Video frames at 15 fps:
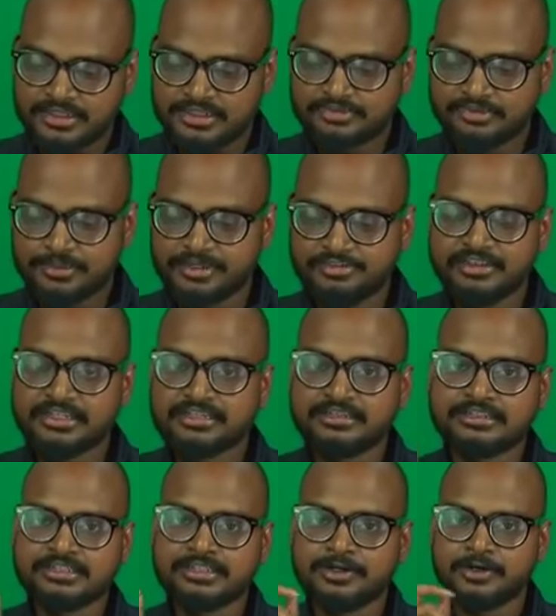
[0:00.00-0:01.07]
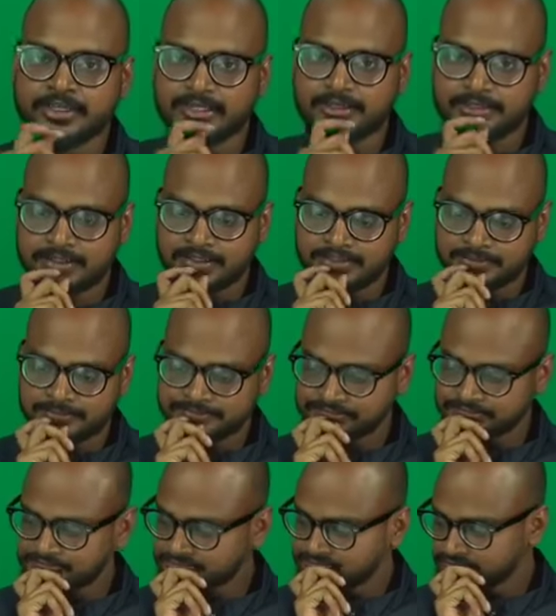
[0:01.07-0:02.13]
it will be very easy okay um,
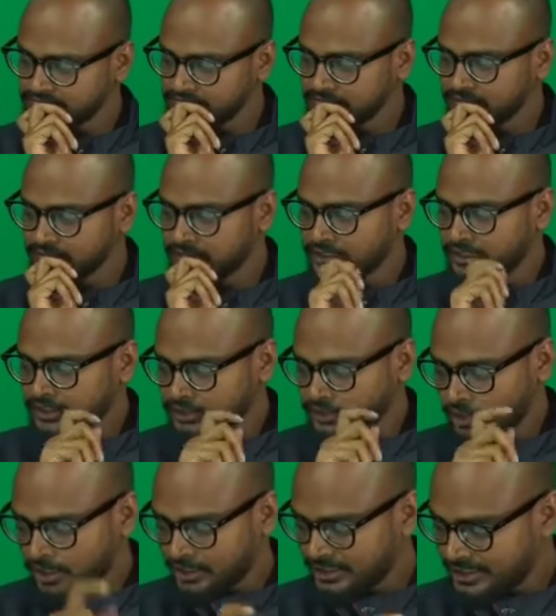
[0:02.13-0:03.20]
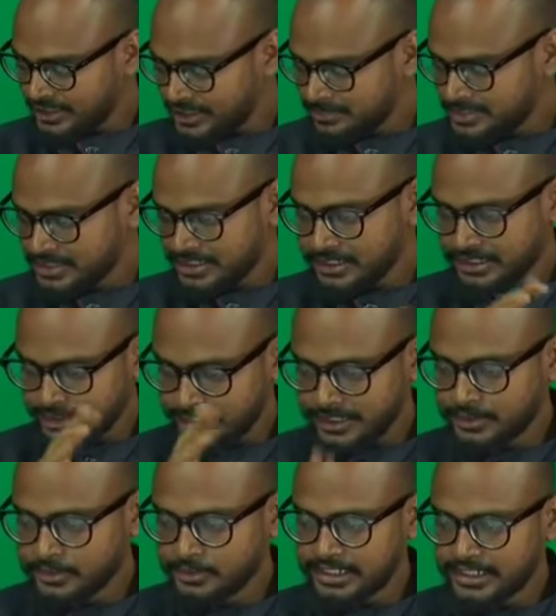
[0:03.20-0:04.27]
so organic chemistry you
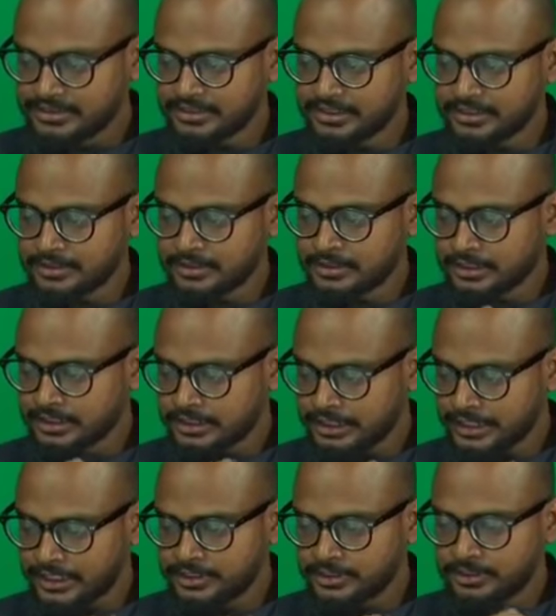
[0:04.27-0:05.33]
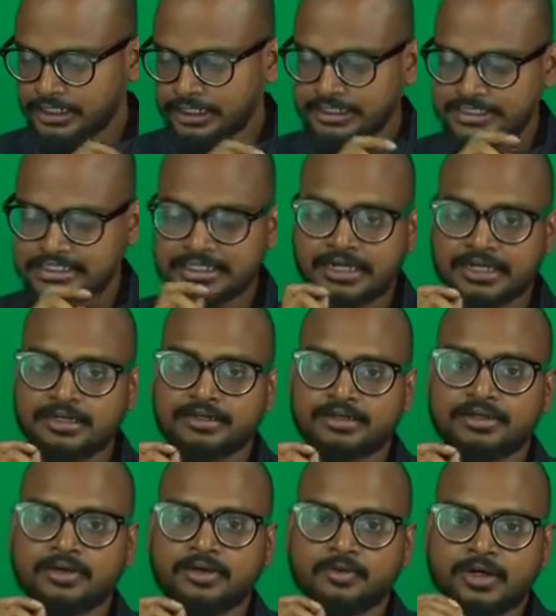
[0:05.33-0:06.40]
can do like that try to understand
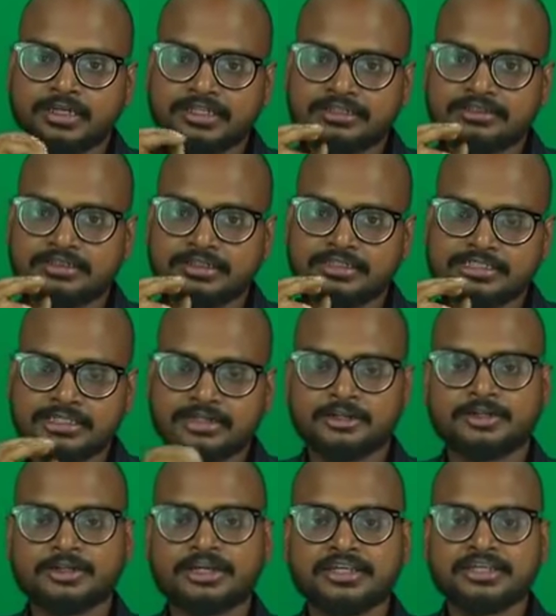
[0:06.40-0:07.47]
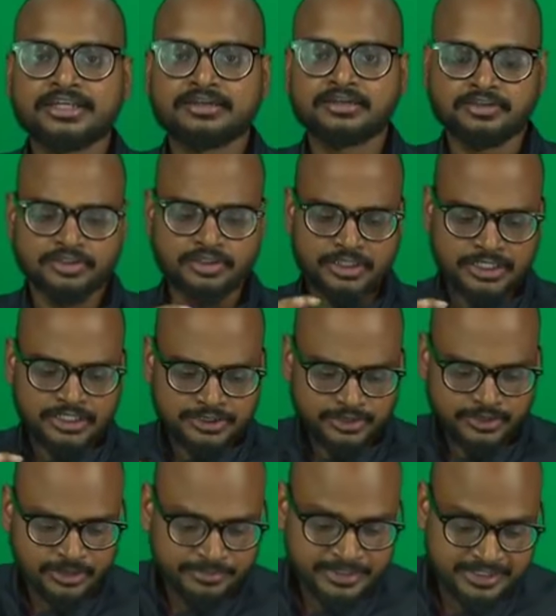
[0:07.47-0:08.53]
what is a general organic uh, so
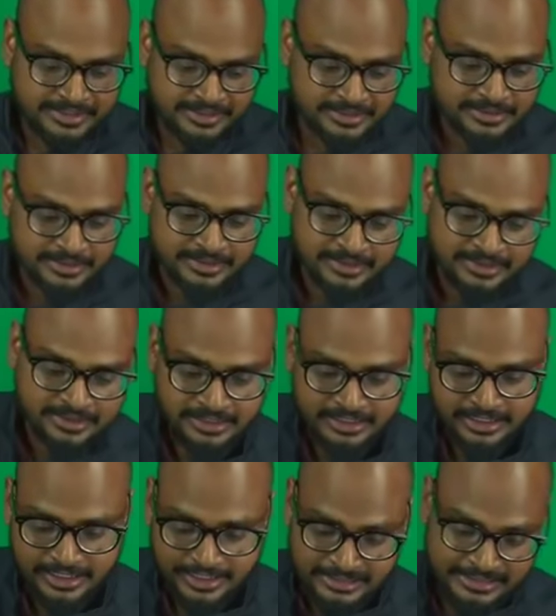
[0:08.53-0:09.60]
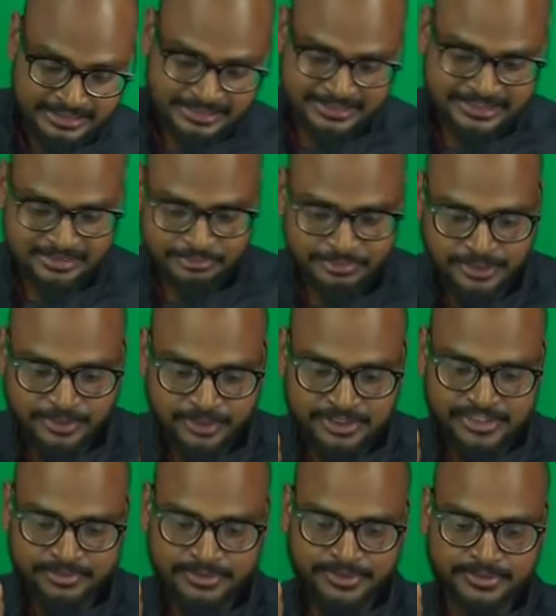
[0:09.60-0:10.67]
the basic uh, I'll tell a simple
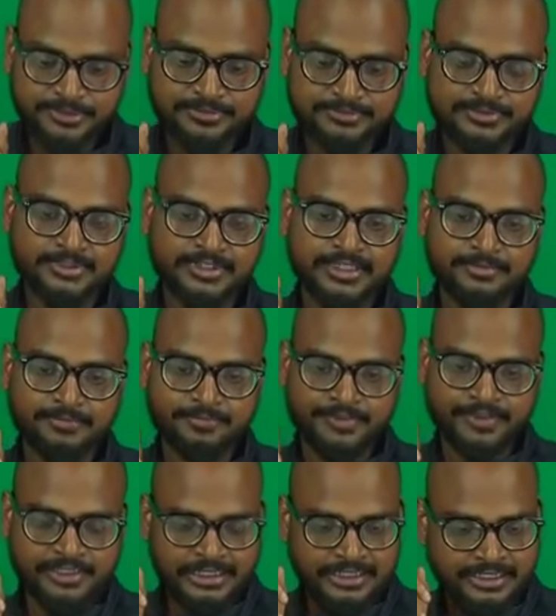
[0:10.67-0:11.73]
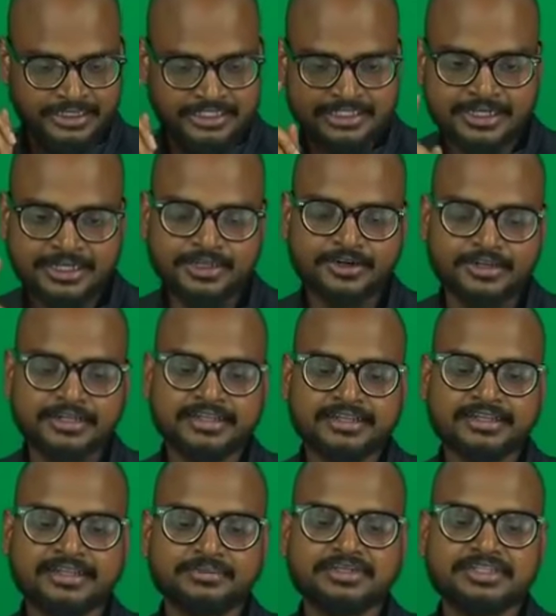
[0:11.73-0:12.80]
concept to you. Okay, understanding organic
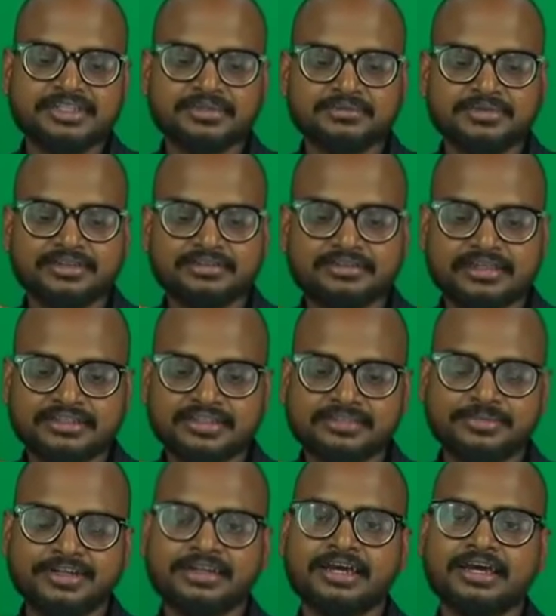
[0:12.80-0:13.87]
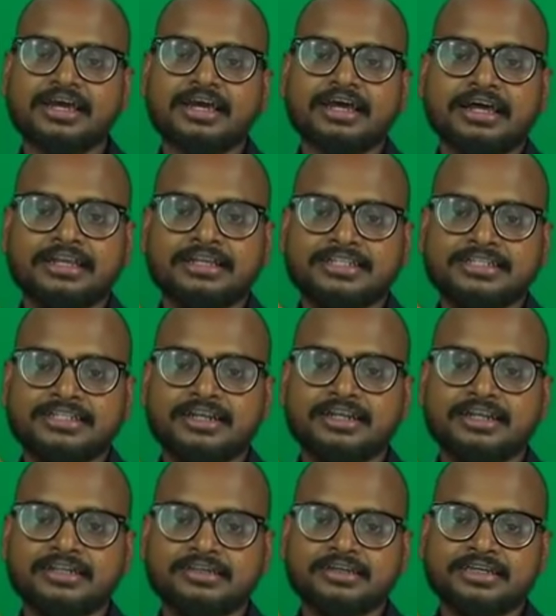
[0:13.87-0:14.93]
chemistry means nothing but
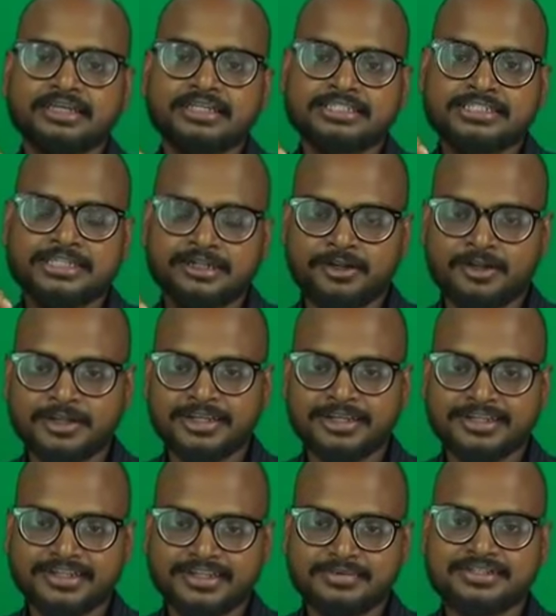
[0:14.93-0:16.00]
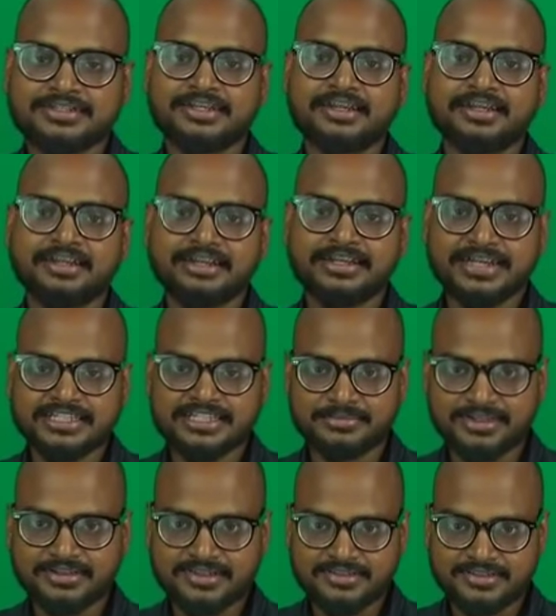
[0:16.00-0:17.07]
understanding general organic chemistry and reaction
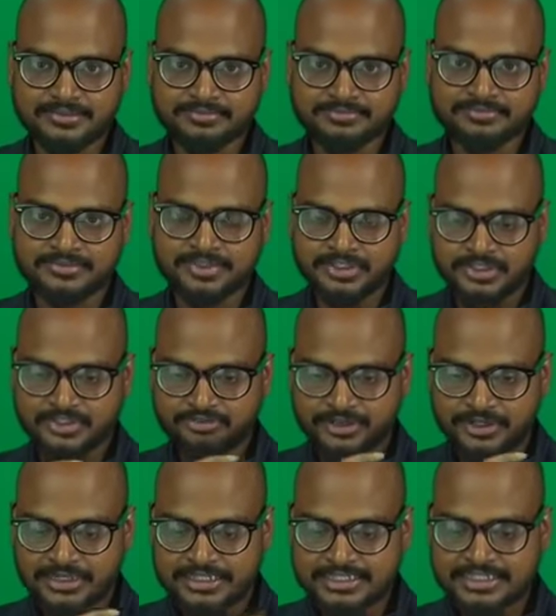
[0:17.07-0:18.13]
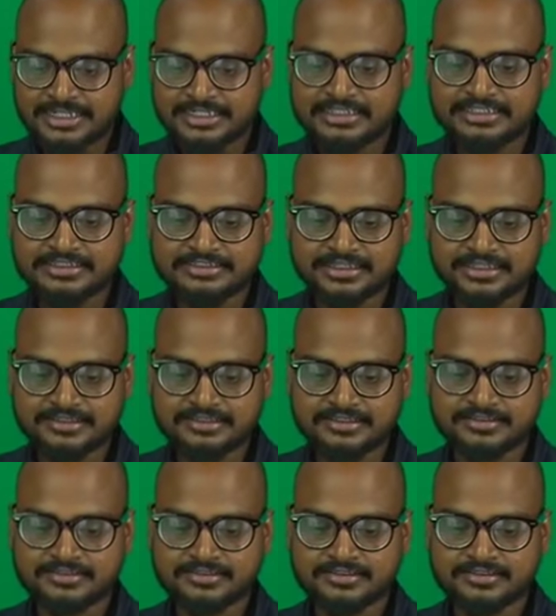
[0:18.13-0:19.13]
mechanism. If you understand these things,